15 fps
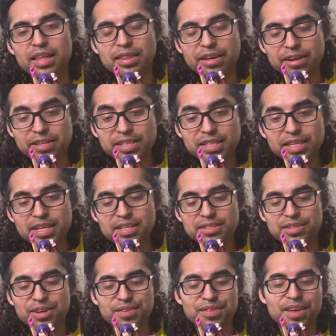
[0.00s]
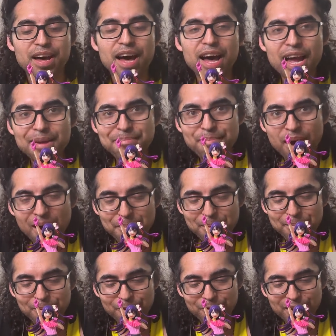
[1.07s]
there she is, the Eye
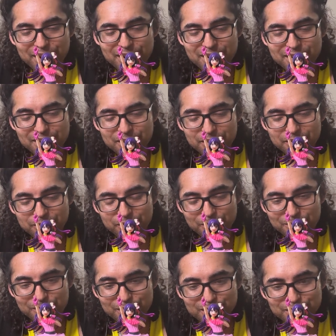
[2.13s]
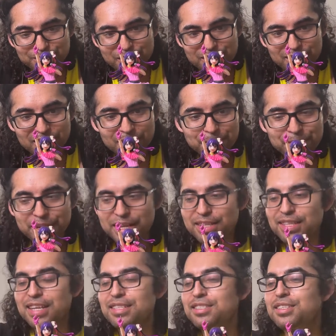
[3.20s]
PopUpParade from GoodSmileCompany.
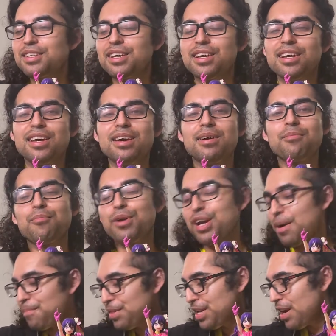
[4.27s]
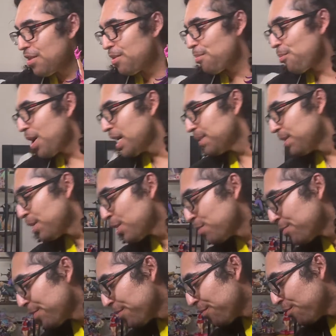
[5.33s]
Let's bring up the other price figures
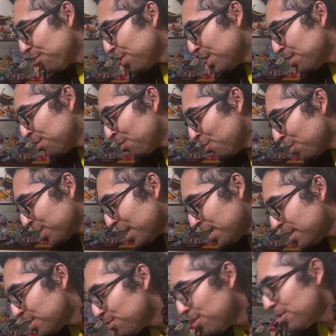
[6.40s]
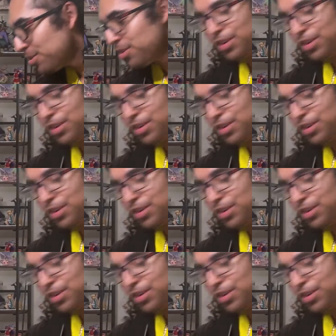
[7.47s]
we looked at as well to